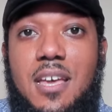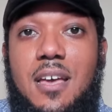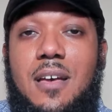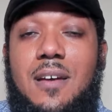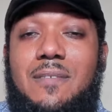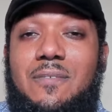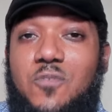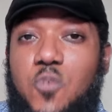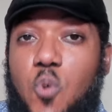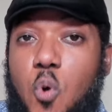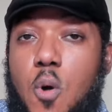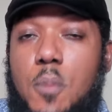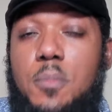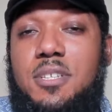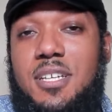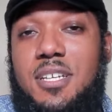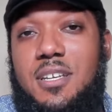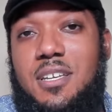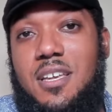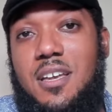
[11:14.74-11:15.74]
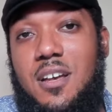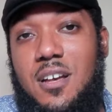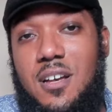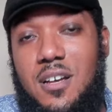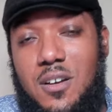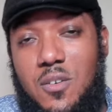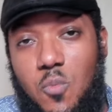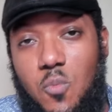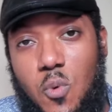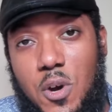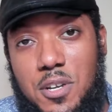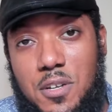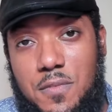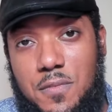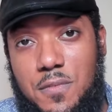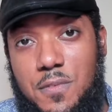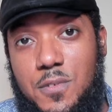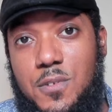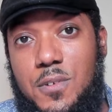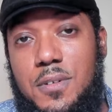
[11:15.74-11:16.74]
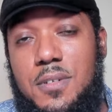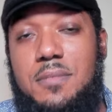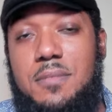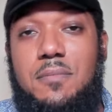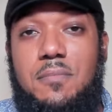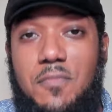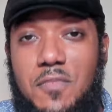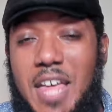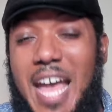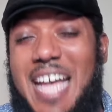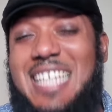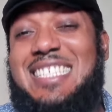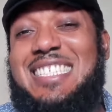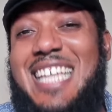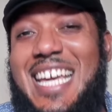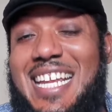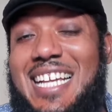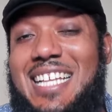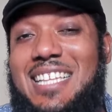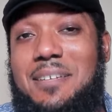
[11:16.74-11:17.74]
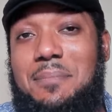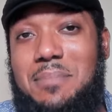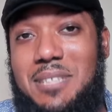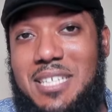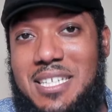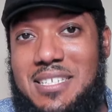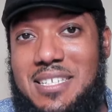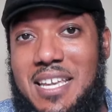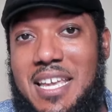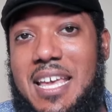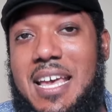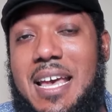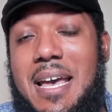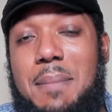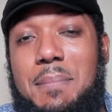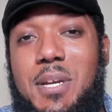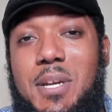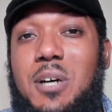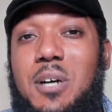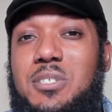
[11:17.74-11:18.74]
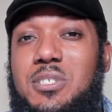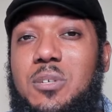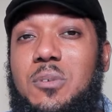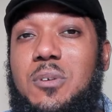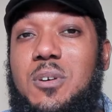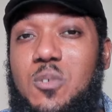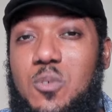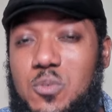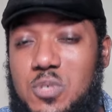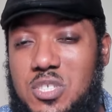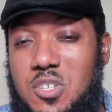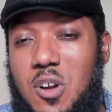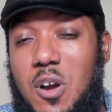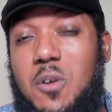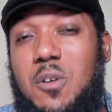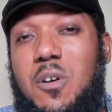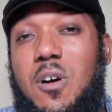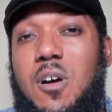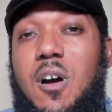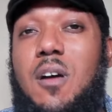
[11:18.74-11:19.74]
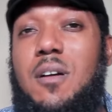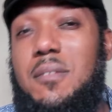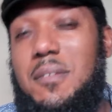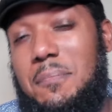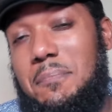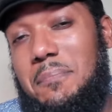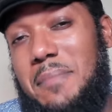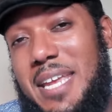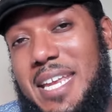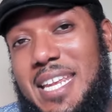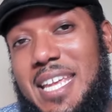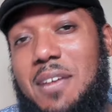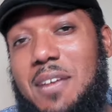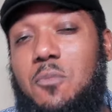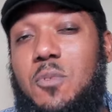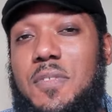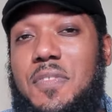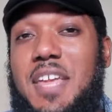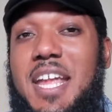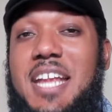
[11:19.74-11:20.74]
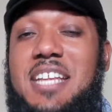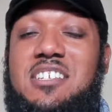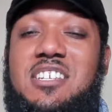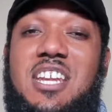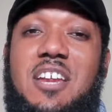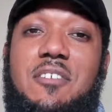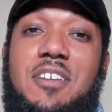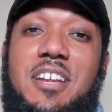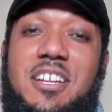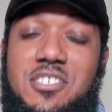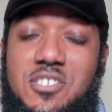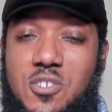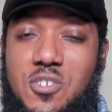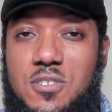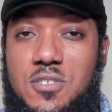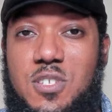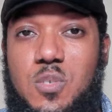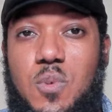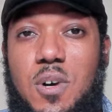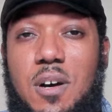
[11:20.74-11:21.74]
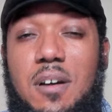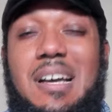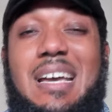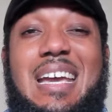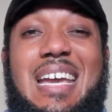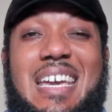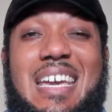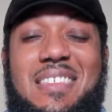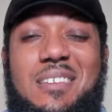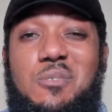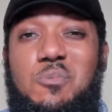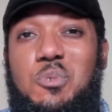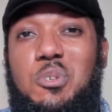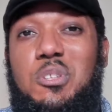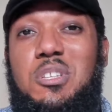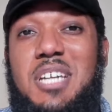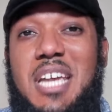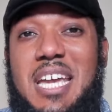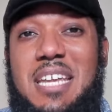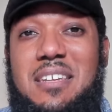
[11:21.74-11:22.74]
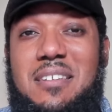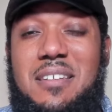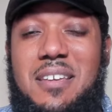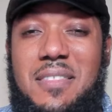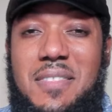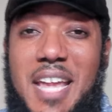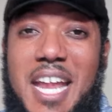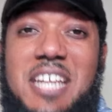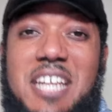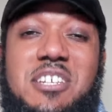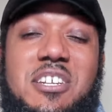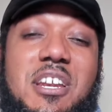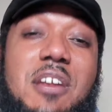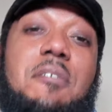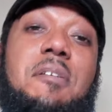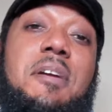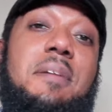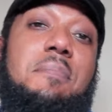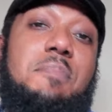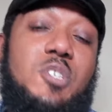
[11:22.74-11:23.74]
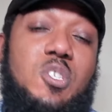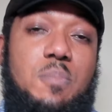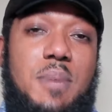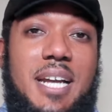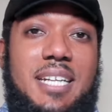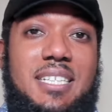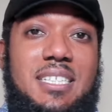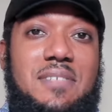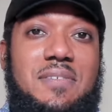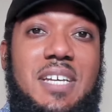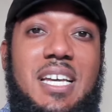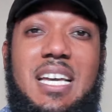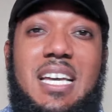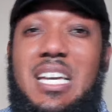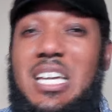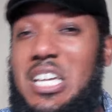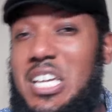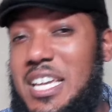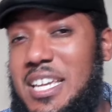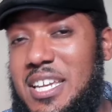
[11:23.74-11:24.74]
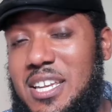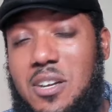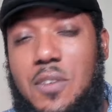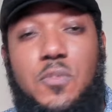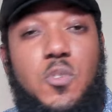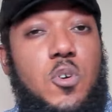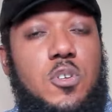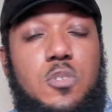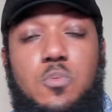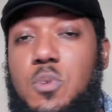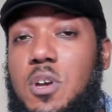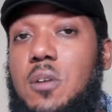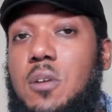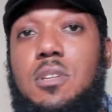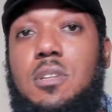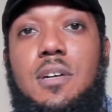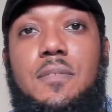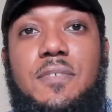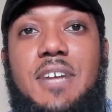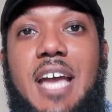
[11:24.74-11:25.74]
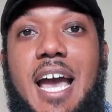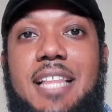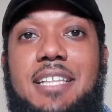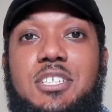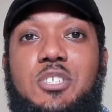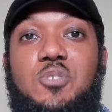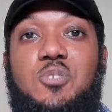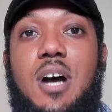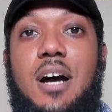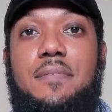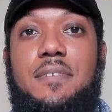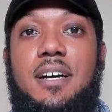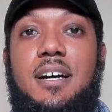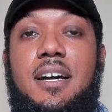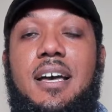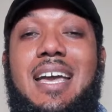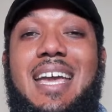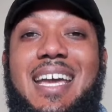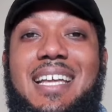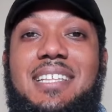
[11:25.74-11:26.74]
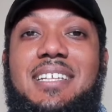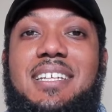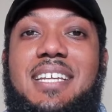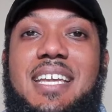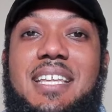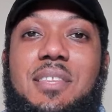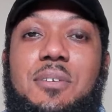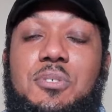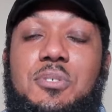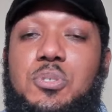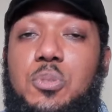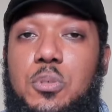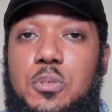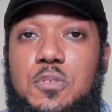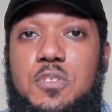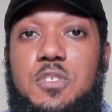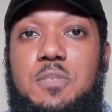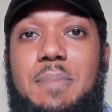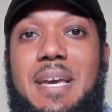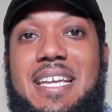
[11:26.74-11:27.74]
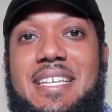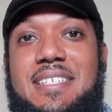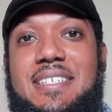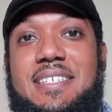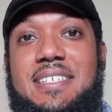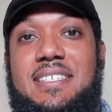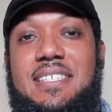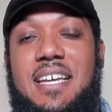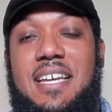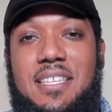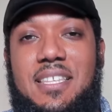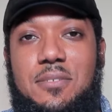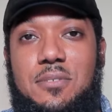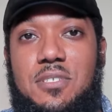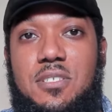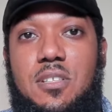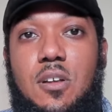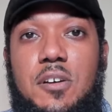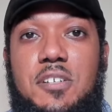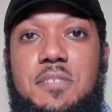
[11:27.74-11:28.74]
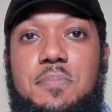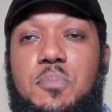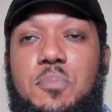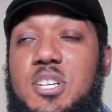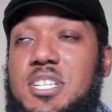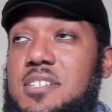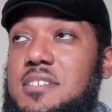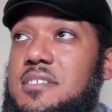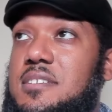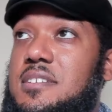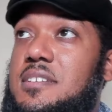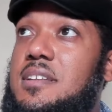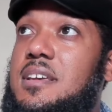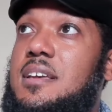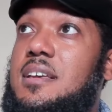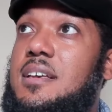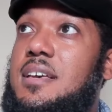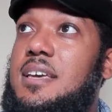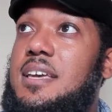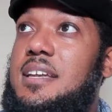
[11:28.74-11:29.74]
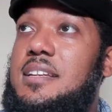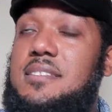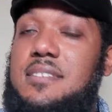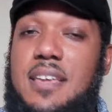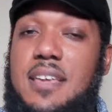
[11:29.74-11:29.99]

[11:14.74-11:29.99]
formally wonderful, aesthetically pleasing, but also it will start meeting with the engineering concerns as well. And then when you look at the engineering perspective, of course, we all love Calatrava and look at those sort of spaces, like those large bridges, and it's